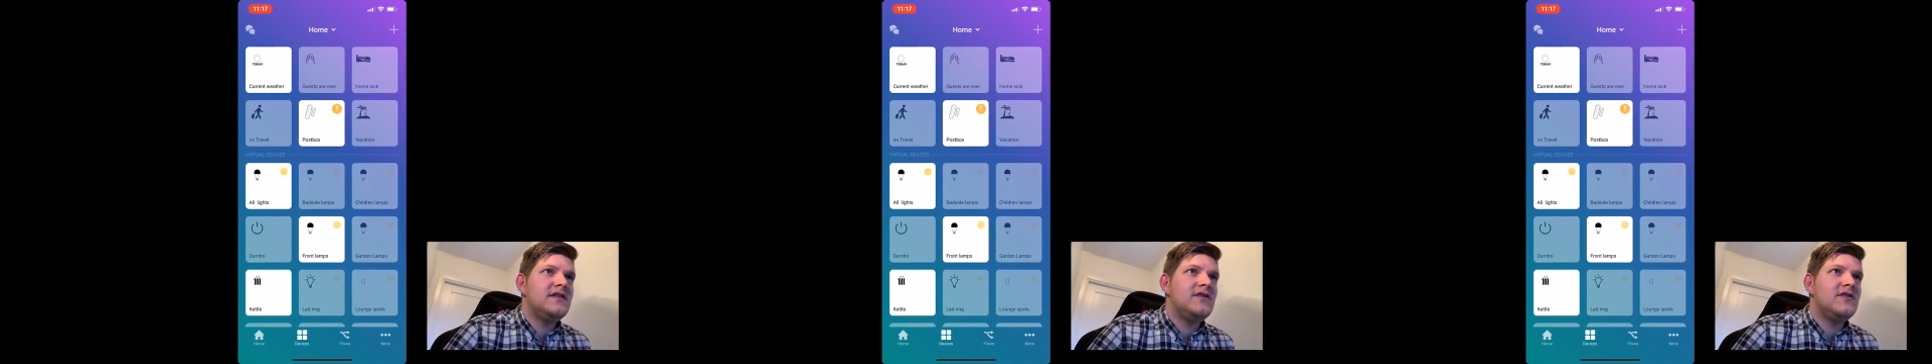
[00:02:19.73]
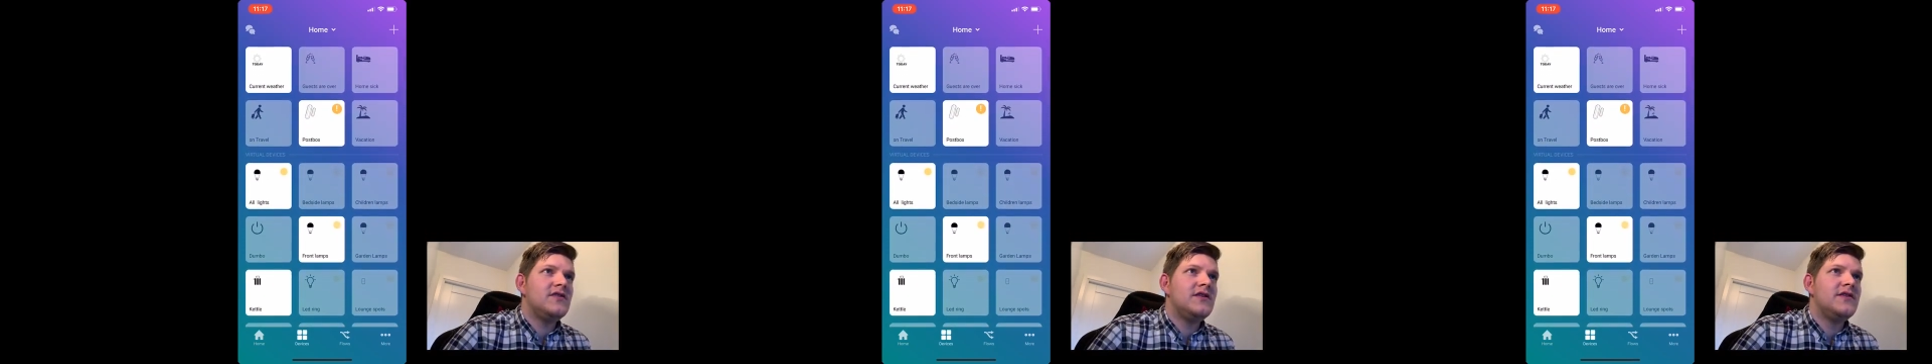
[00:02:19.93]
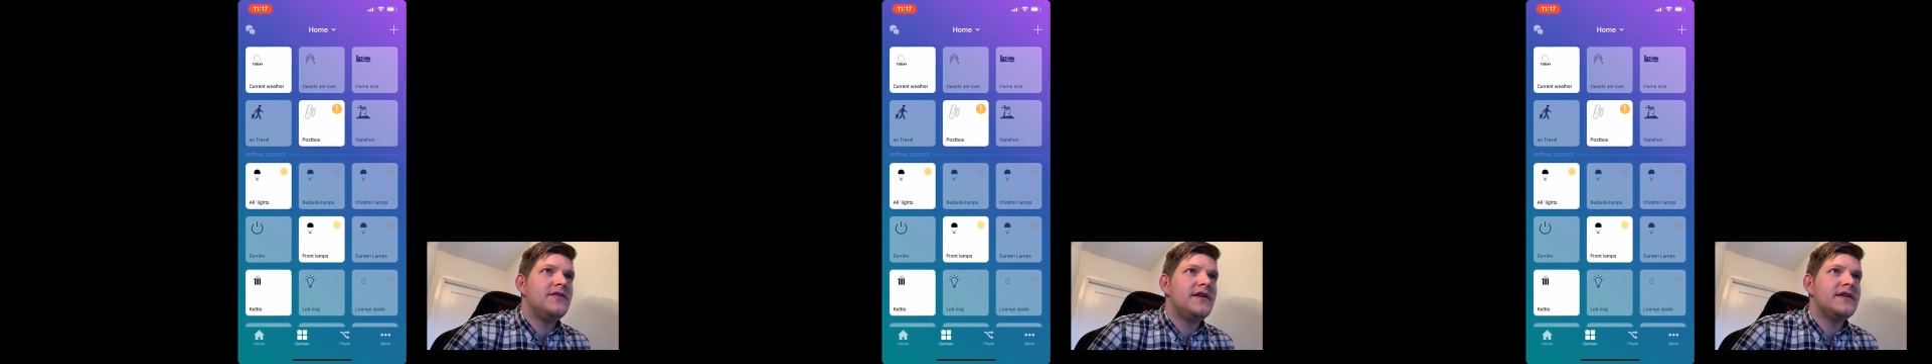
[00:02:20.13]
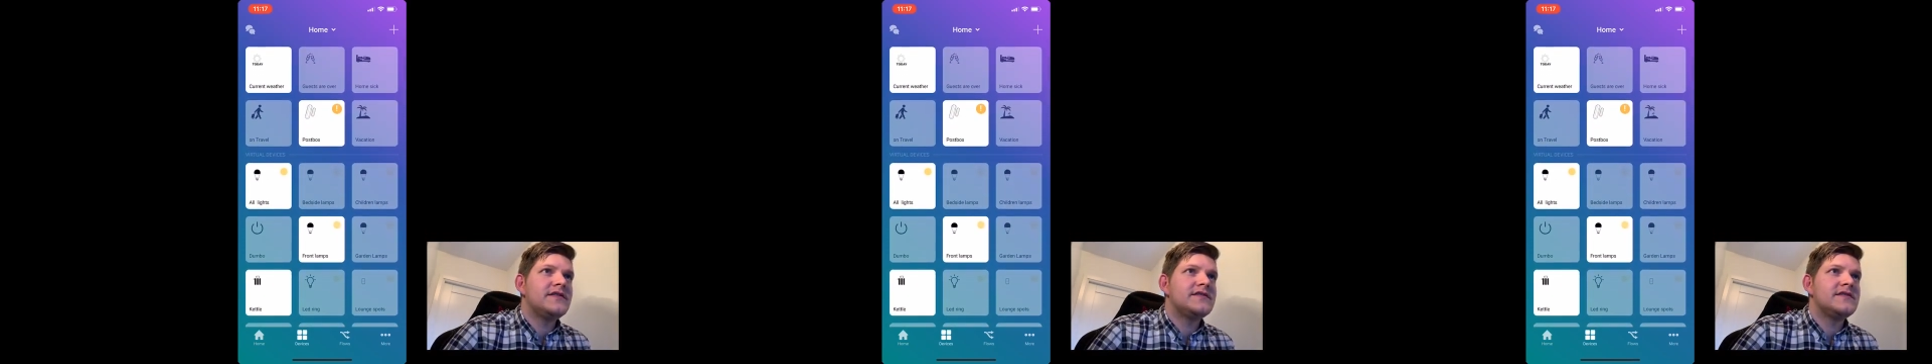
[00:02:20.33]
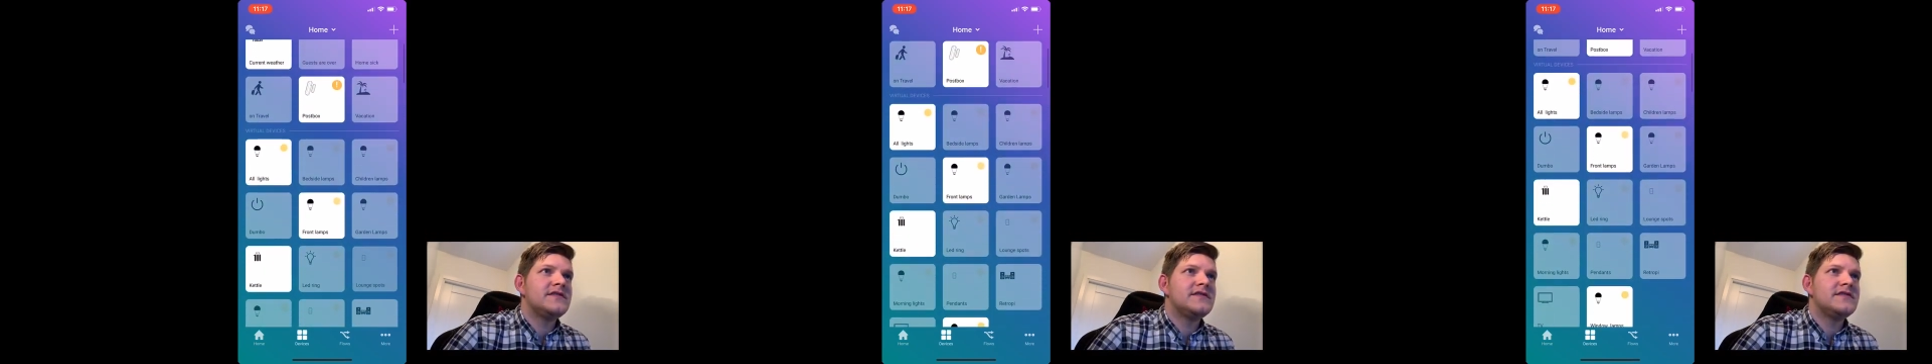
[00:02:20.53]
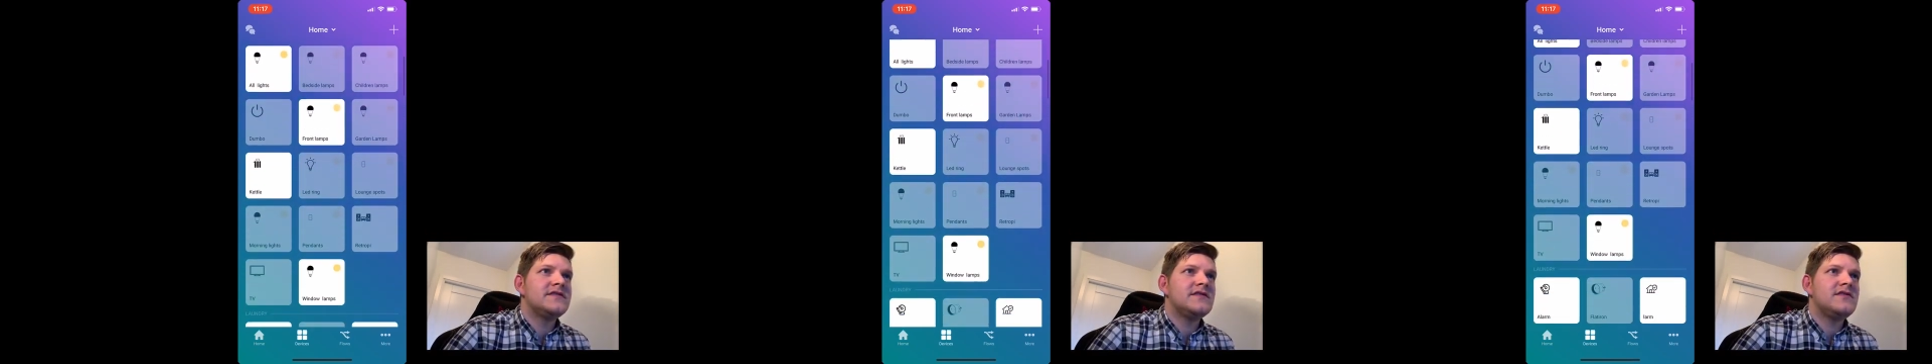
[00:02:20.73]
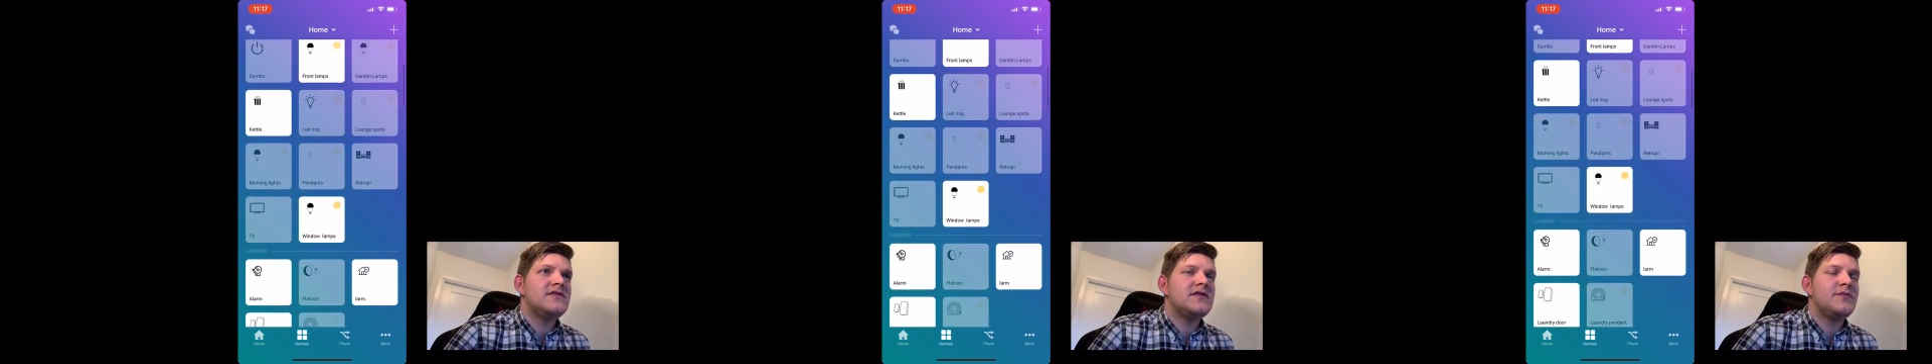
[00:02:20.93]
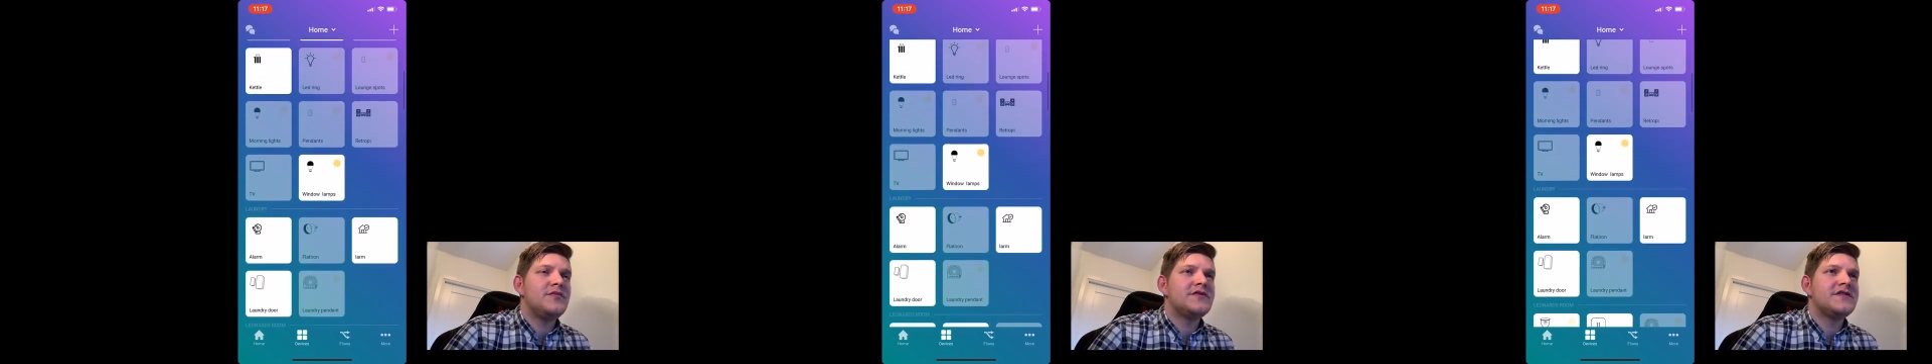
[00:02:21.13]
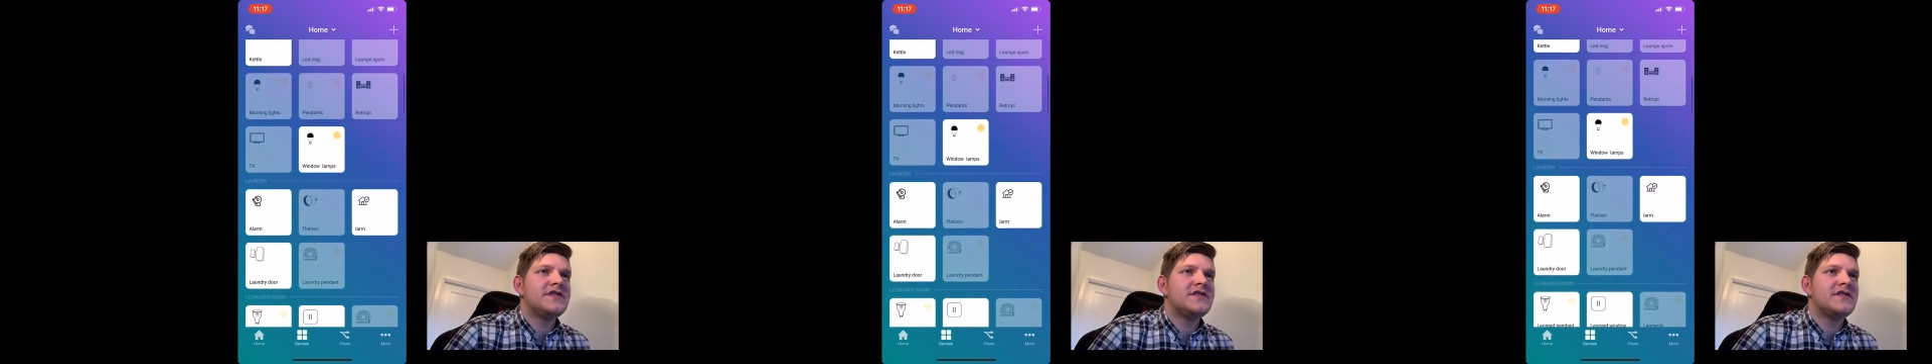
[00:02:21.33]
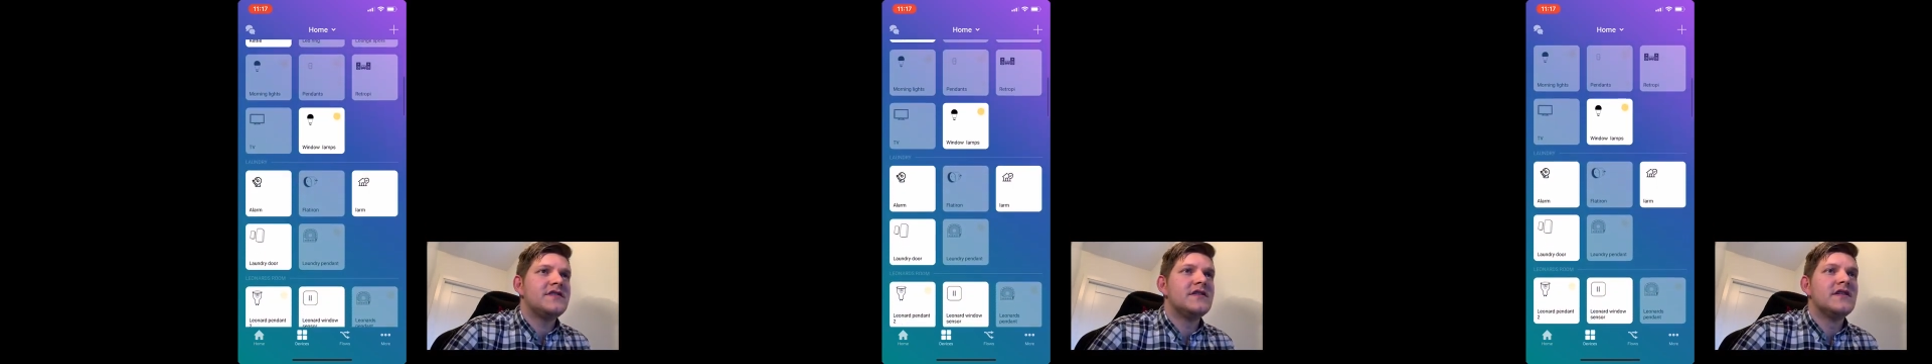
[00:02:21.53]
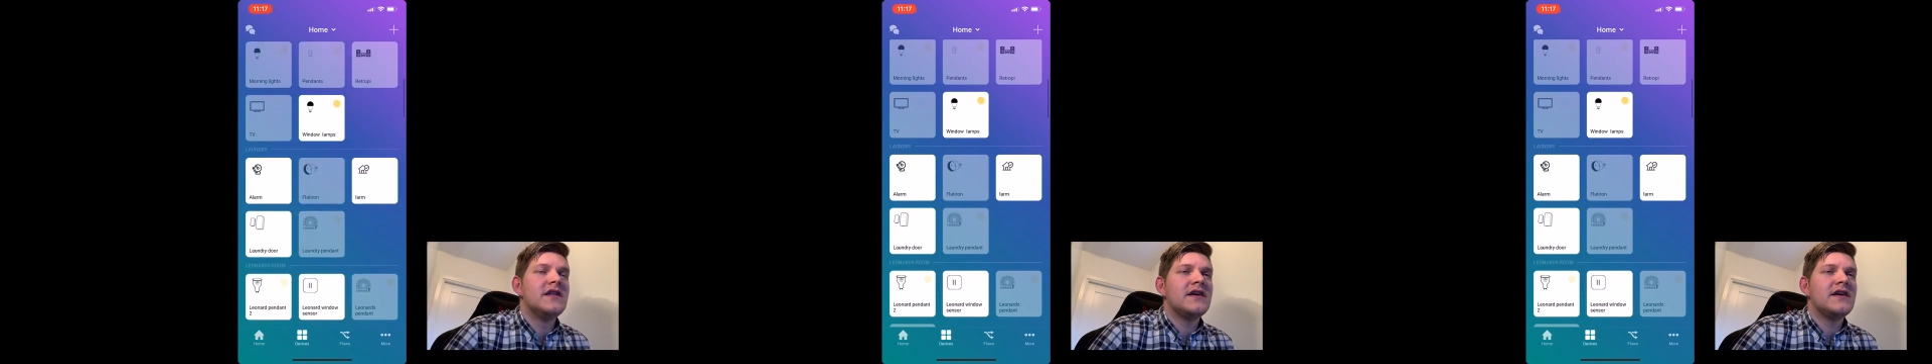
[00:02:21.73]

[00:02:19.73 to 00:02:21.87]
all the devices are represented in